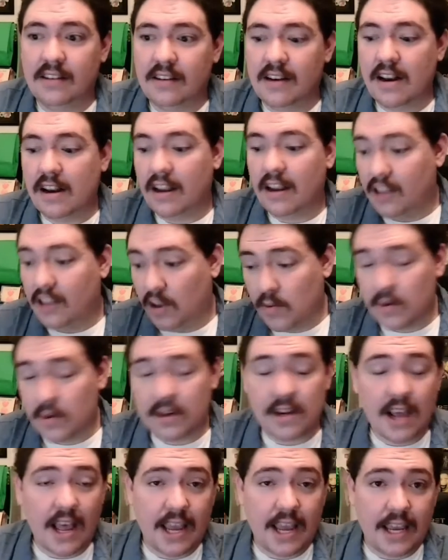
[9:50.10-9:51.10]
You and
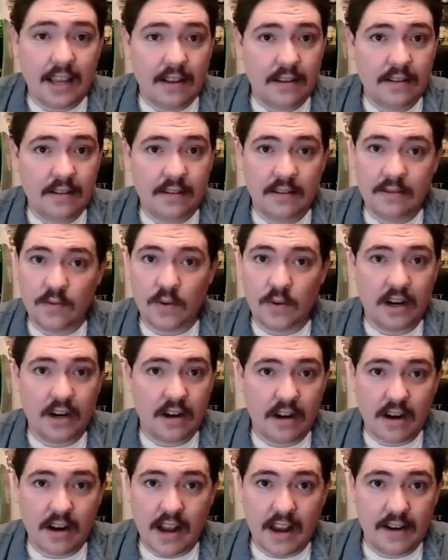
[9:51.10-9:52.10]
I, working
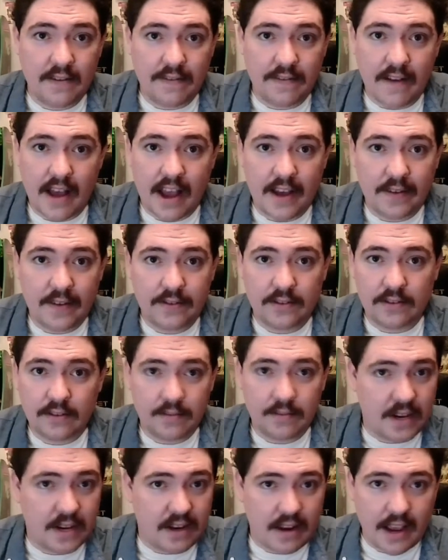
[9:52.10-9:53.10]
our 9-to-5s or
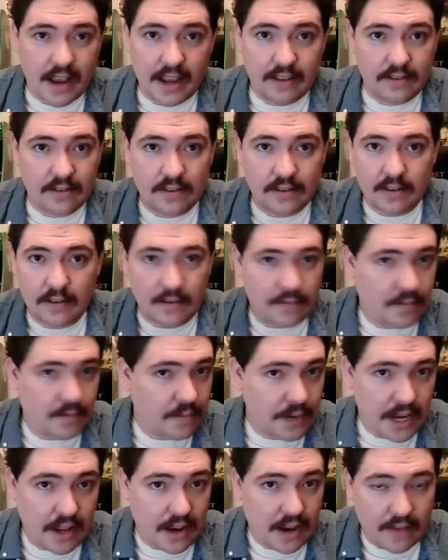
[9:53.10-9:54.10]
midnights to
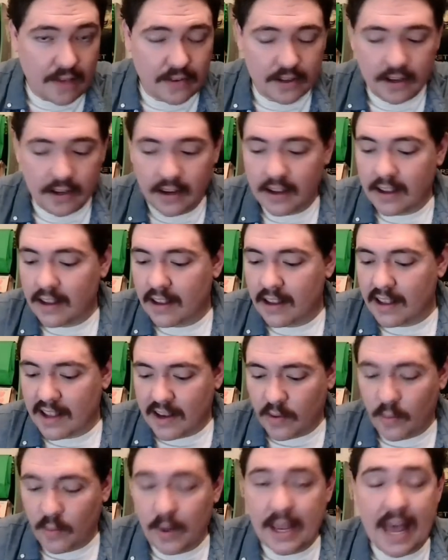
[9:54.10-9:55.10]
whatever,
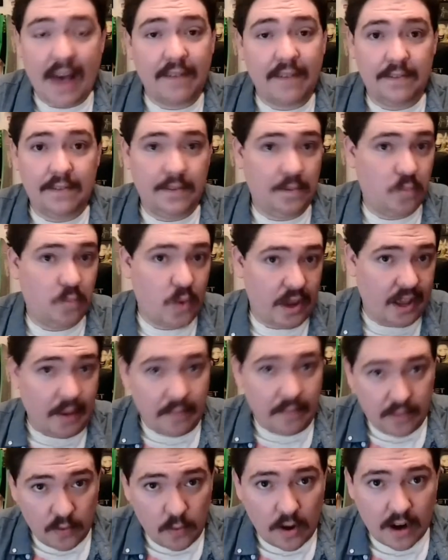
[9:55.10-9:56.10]
we have to wake up
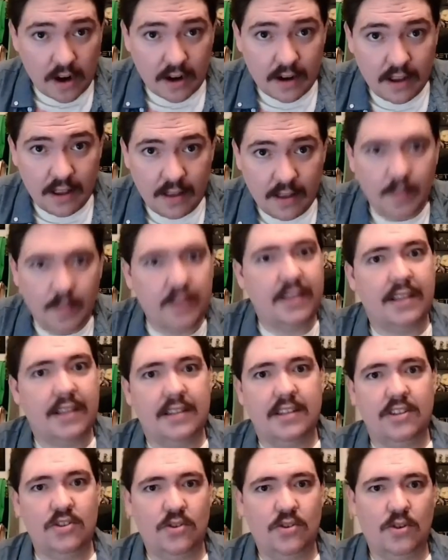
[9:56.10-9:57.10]
for work, but this
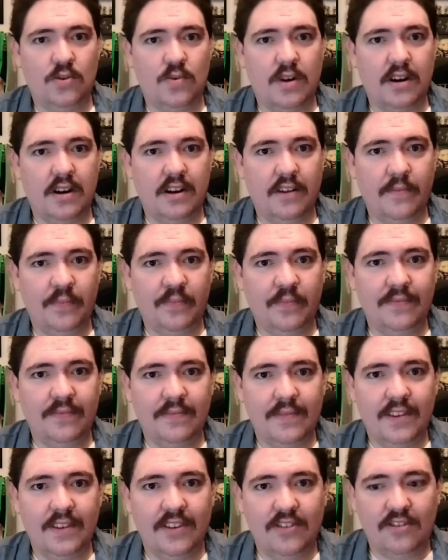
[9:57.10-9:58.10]
is their work.
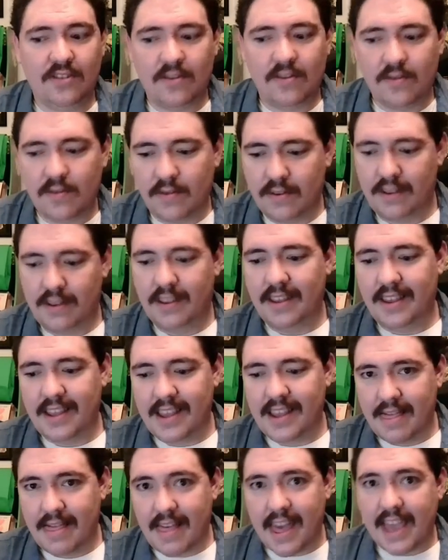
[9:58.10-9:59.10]
So
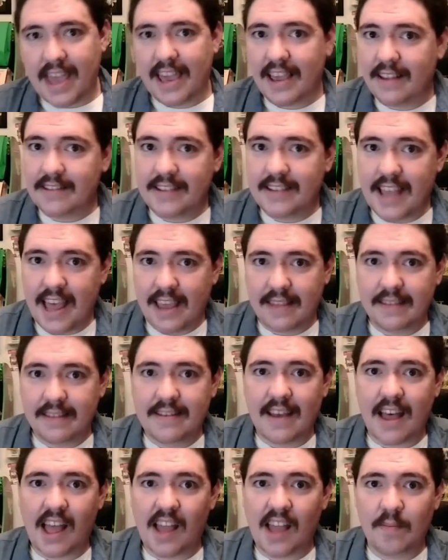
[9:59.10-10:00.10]
they can take the
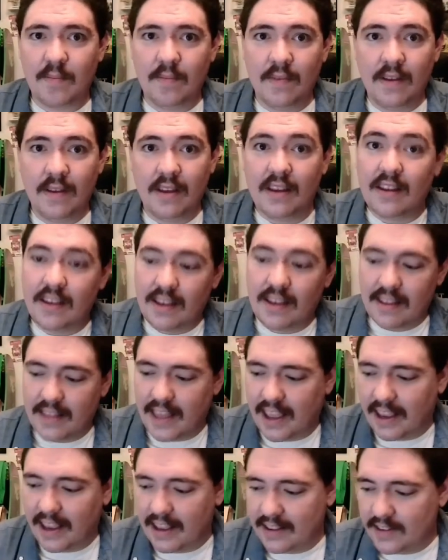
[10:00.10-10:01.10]
time,
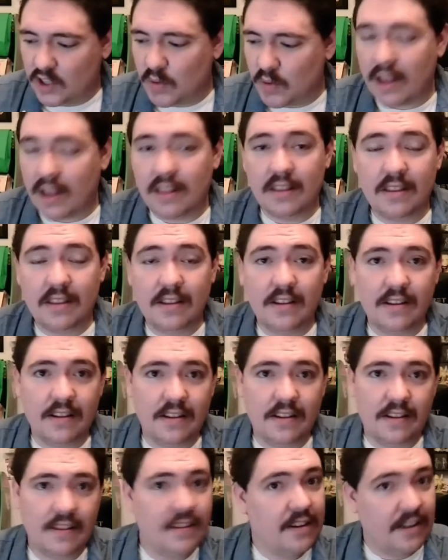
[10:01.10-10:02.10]
they can spend
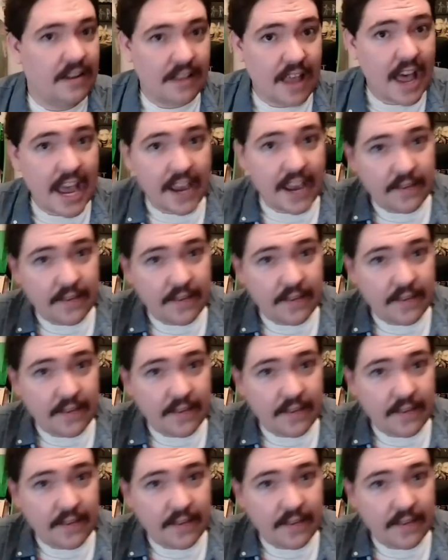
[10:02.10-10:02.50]
their lives